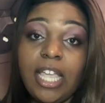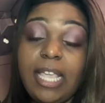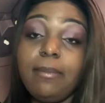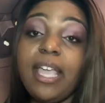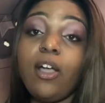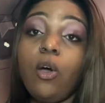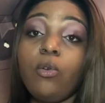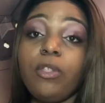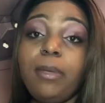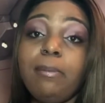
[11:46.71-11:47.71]
He may
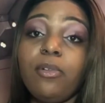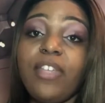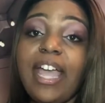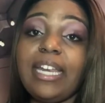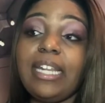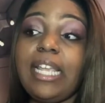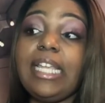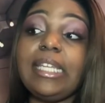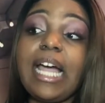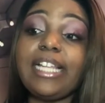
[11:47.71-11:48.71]
owe the people that
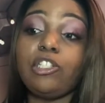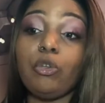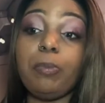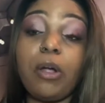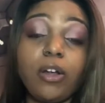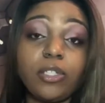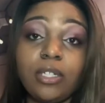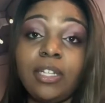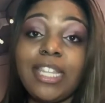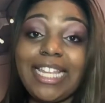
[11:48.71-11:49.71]
he lied to
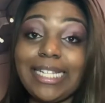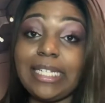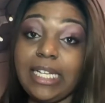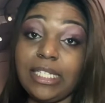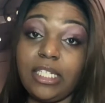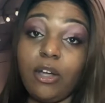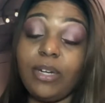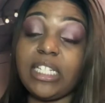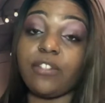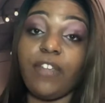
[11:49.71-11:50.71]
personally, that he does know,
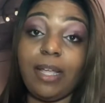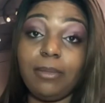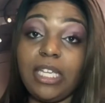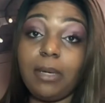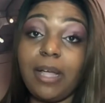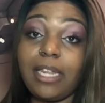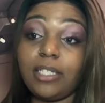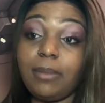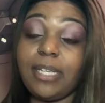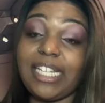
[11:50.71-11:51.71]
and his family, an
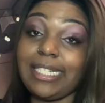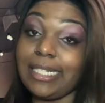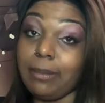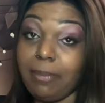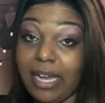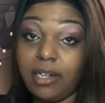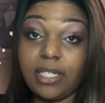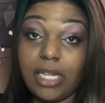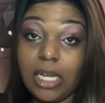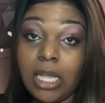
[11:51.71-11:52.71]
apology, because it's
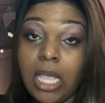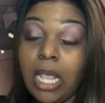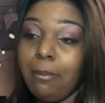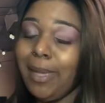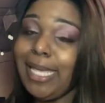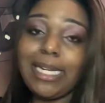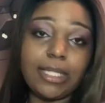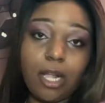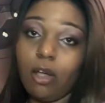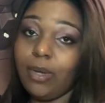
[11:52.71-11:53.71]
embarrassing. But he
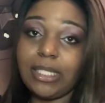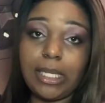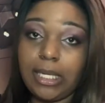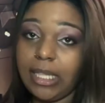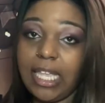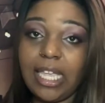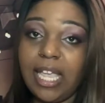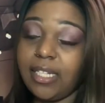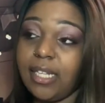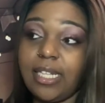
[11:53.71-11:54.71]
doesn't owe us anything
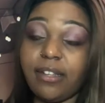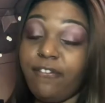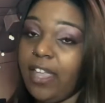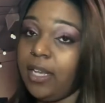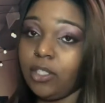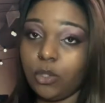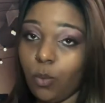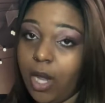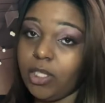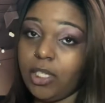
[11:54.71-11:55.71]
as a fan just
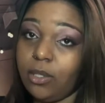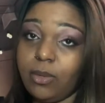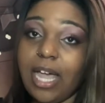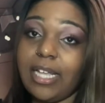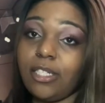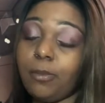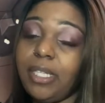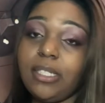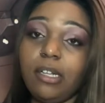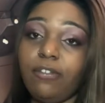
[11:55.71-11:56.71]
watching, you guys. So
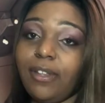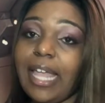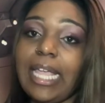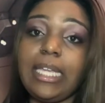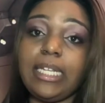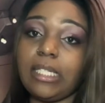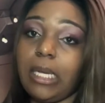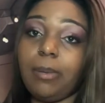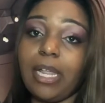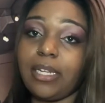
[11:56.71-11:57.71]
please don't feel like he needs
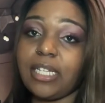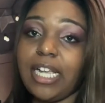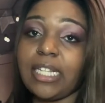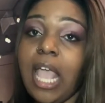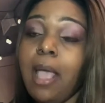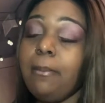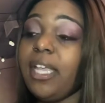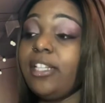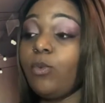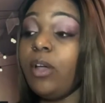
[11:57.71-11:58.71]
to apologize,
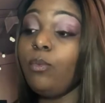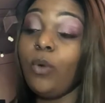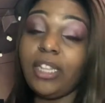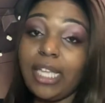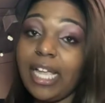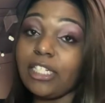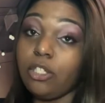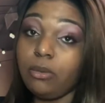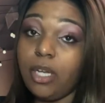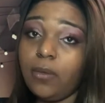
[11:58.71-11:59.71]
because one thing I
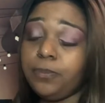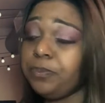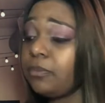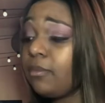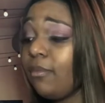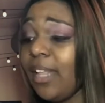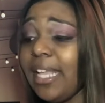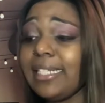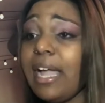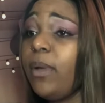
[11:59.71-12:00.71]
do know
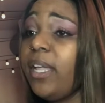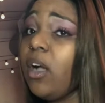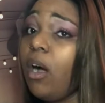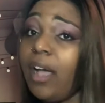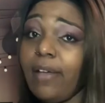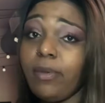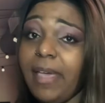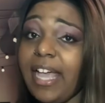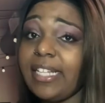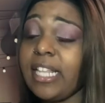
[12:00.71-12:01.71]
is we all have a
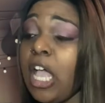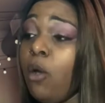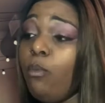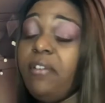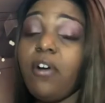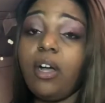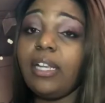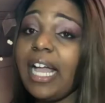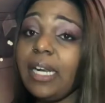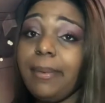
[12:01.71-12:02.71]
past. We've all
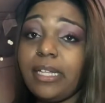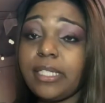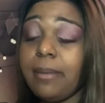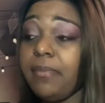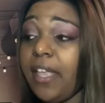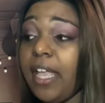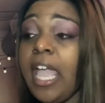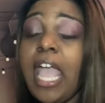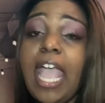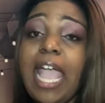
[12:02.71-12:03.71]
lied about something,
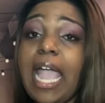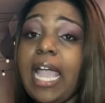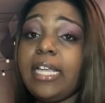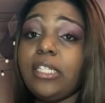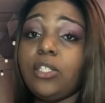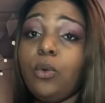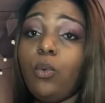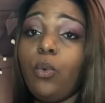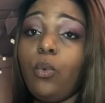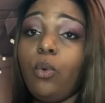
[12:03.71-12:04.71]
and
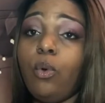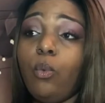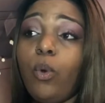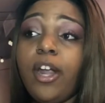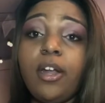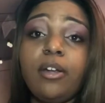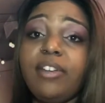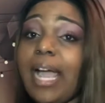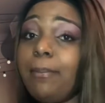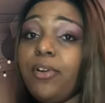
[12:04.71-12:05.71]
we're
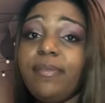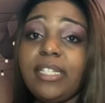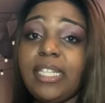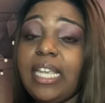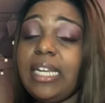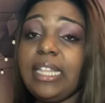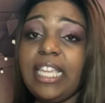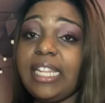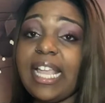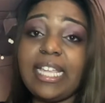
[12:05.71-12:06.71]
not privy to
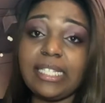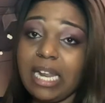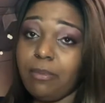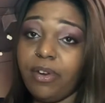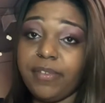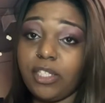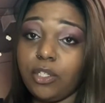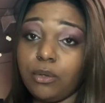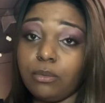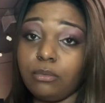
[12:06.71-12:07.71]
anything that he's not privy
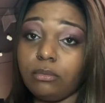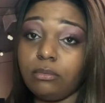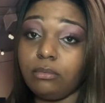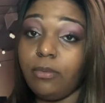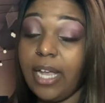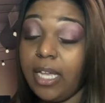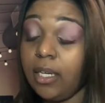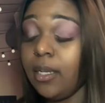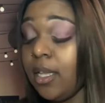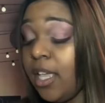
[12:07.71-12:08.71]
to, right?
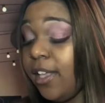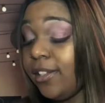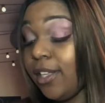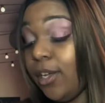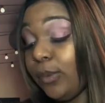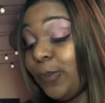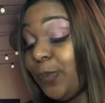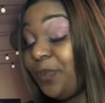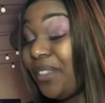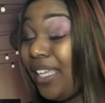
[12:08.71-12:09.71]
So
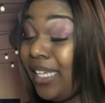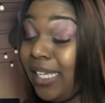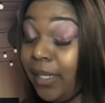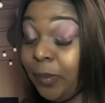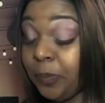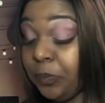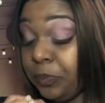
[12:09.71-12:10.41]
again,